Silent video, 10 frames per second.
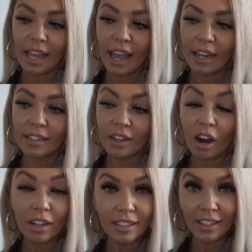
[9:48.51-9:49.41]
And
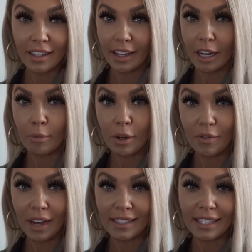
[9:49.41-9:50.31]
honestly, like intermittent
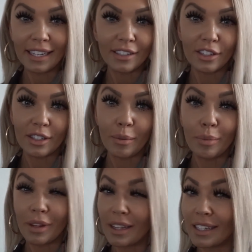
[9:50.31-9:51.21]
fasting has just
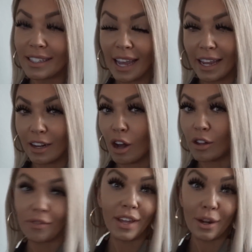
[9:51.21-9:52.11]
completely taken
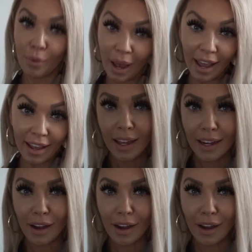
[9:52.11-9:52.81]
all of that away.